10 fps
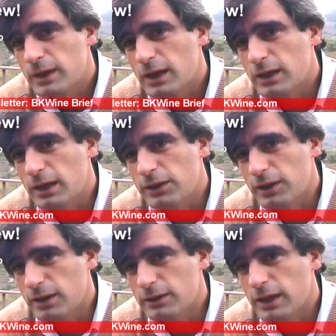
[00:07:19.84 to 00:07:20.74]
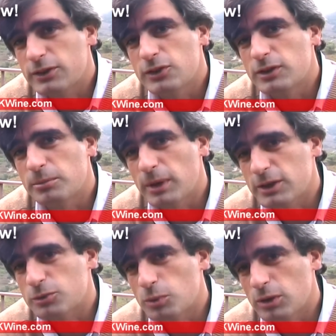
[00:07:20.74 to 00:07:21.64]
And I think that is the
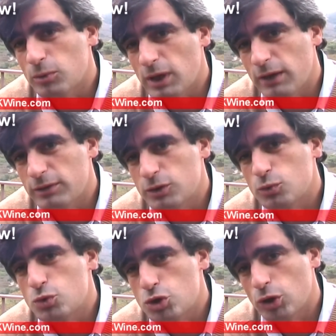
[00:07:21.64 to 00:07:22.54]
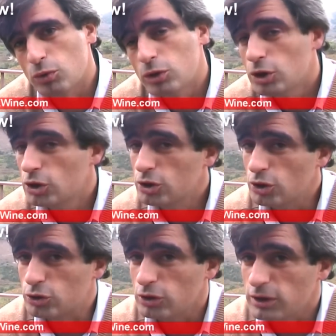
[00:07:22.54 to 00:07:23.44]
best way we have it, to show
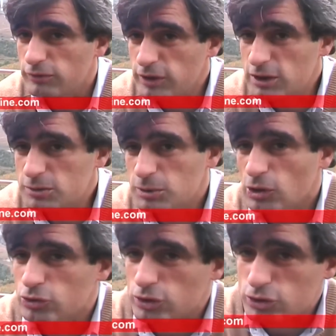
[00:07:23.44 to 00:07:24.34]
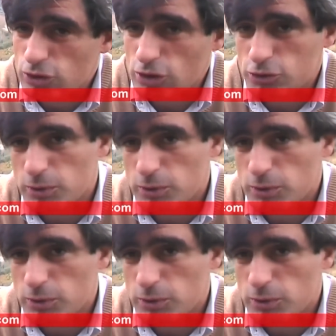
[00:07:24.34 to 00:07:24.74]
not only the vineyards but also the soils.